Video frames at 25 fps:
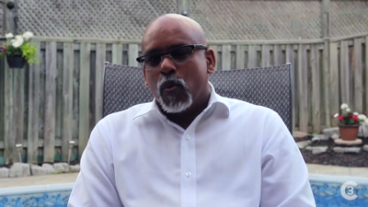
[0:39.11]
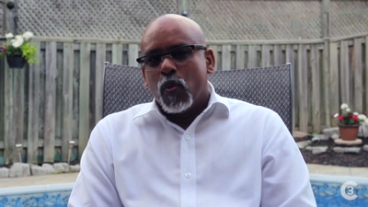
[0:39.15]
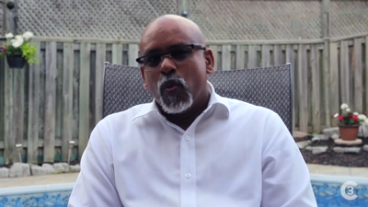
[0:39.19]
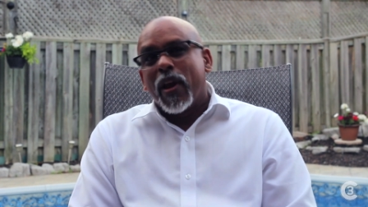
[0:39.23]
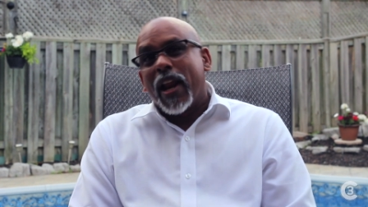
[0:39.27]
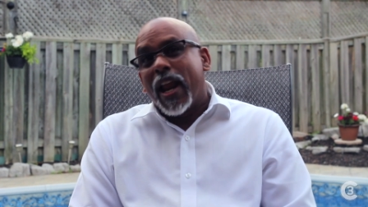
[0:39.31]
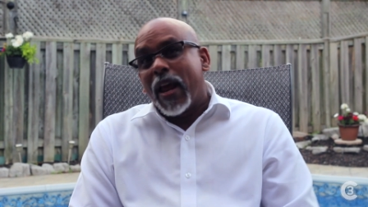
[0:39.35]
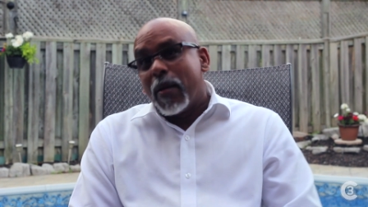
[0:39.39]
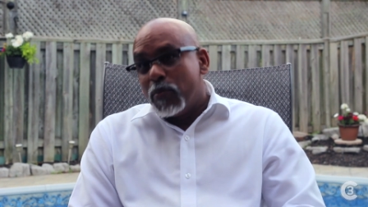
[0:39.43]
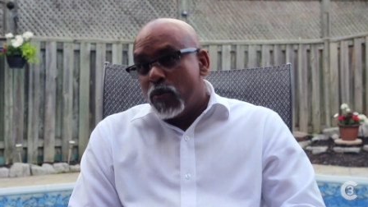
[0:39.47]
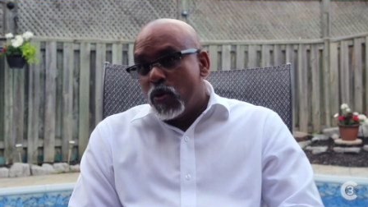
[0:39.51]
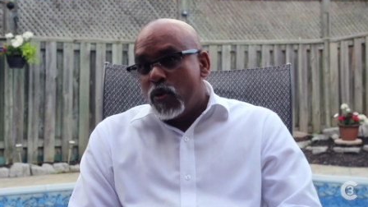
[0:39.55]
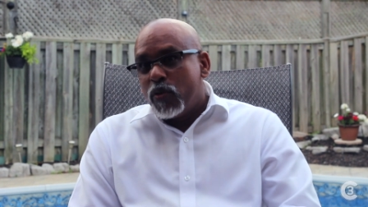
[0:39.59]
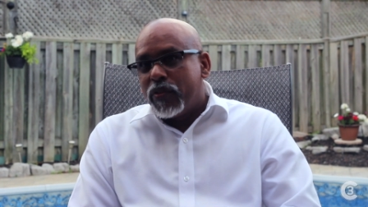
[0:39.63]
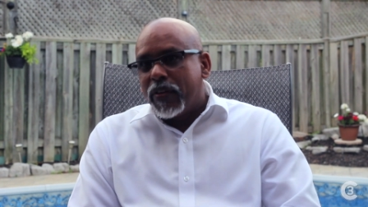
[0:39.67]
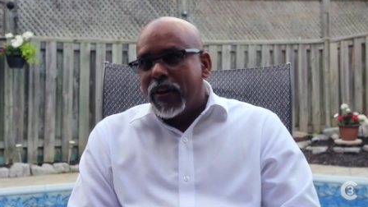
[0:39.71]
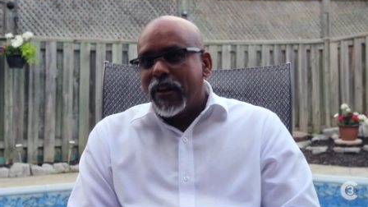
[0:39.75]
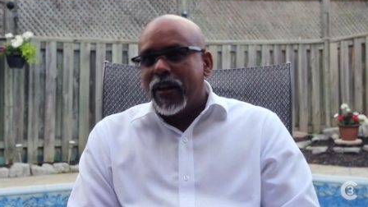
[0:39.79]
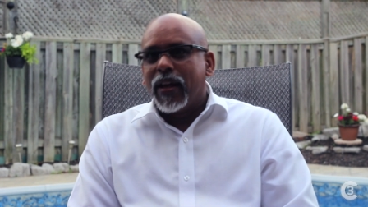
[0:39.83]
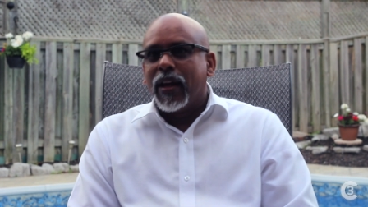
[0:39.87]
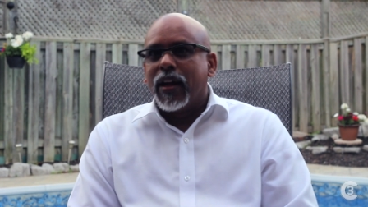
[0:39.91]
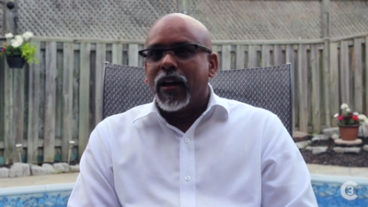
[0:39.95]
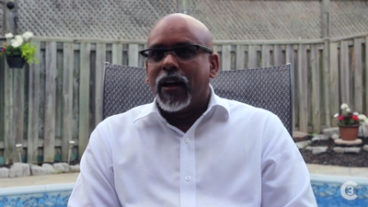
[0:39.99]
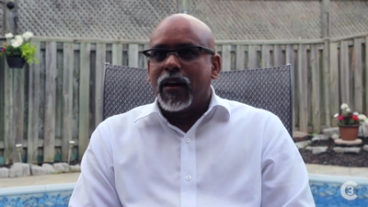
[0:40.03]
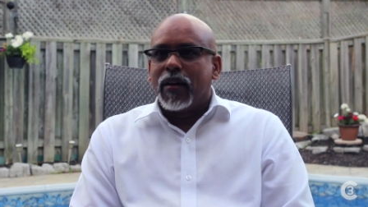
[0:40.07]
When I moved
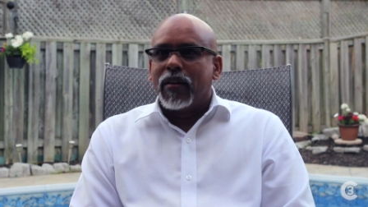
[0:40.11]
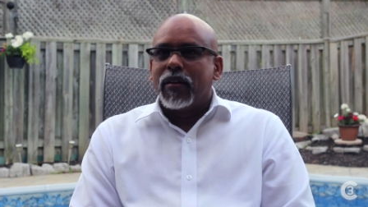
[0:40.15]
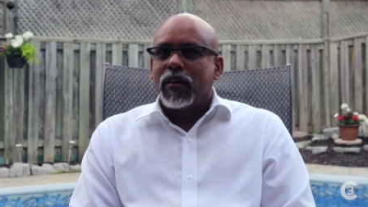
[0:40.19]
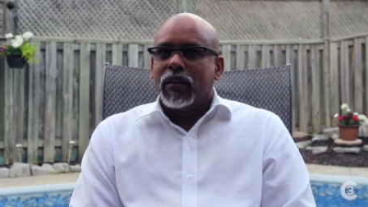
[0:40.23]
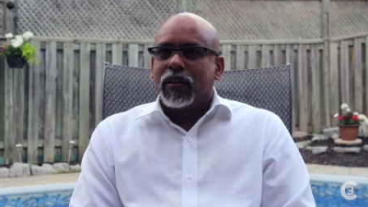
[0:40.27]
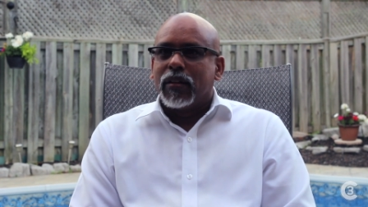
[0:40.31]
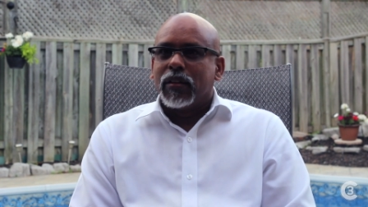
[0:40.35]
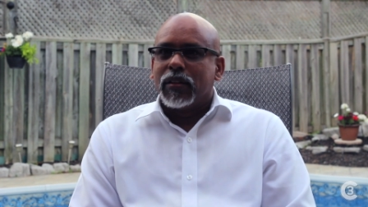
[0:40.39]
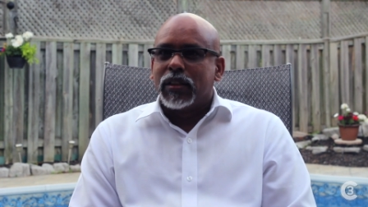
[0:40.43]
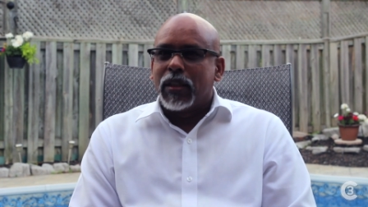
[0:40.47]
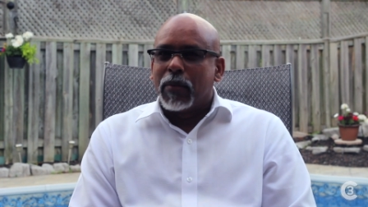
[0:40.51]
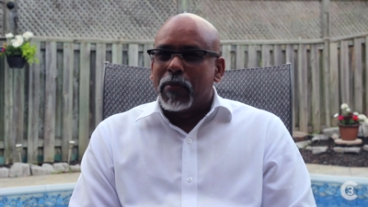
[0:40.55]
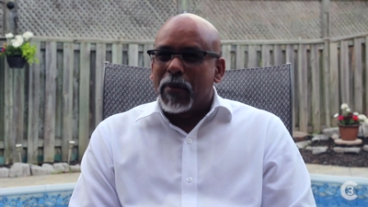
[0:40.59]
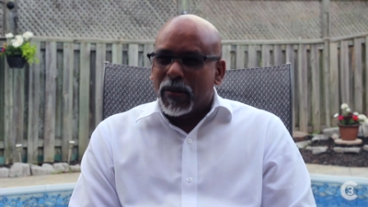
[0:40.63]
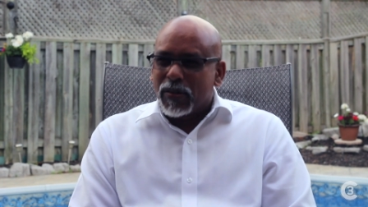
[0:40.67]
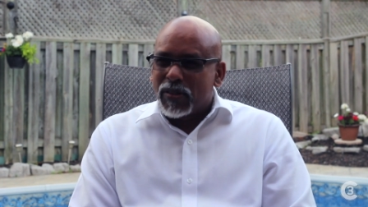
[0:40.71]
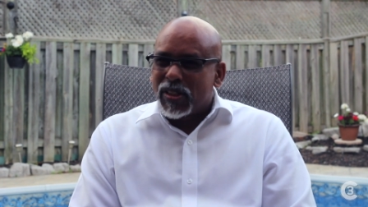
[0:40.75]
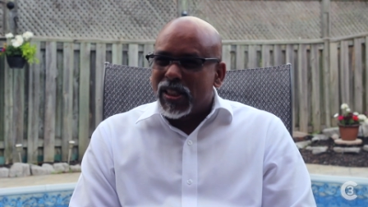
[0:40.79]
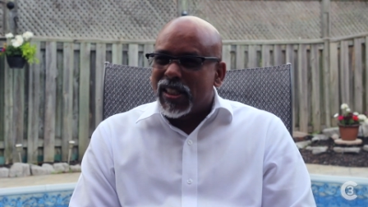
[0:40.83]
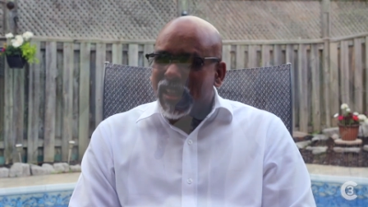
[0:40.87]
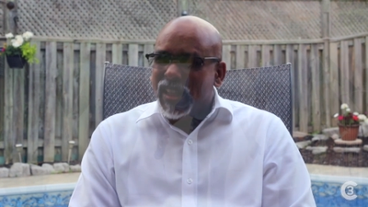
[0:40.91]
here, it's about